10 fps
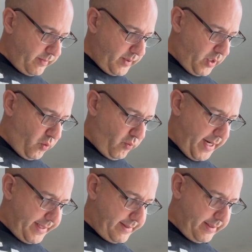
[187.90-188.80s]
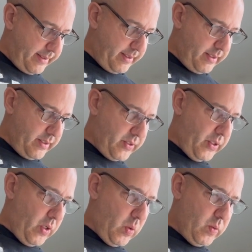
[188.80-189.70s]
Correct.
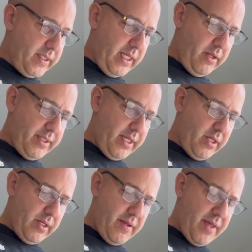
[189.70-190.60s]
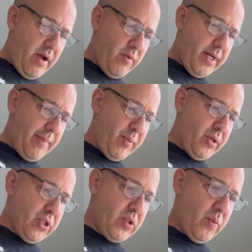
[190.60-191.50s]
So seller did good on that one. I
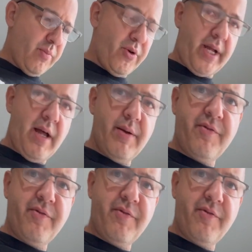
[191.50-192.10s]
purchased one more comic